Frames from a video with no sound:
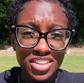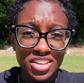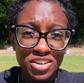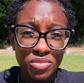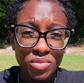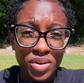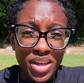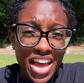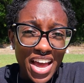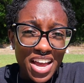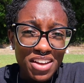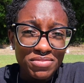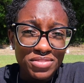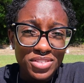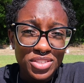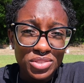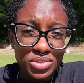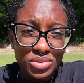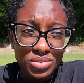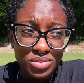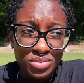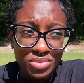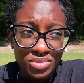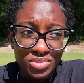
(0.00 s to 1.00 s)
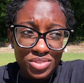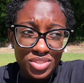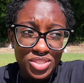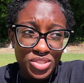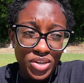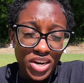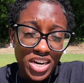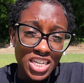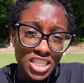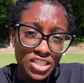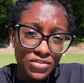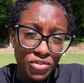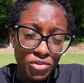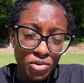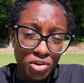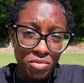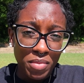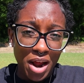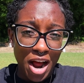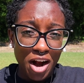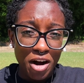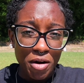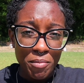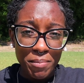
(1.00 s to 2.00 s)
We have to transform
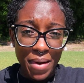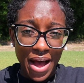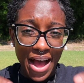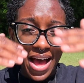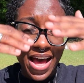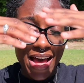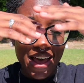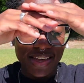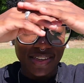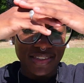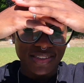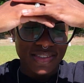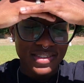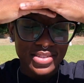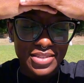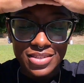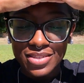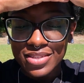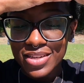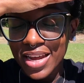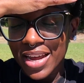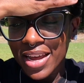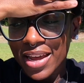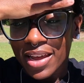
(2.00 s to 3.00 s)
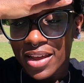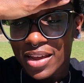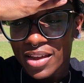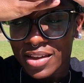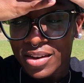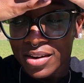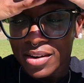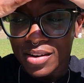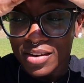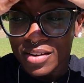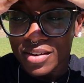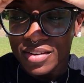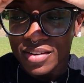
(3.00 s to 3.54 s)
our minds and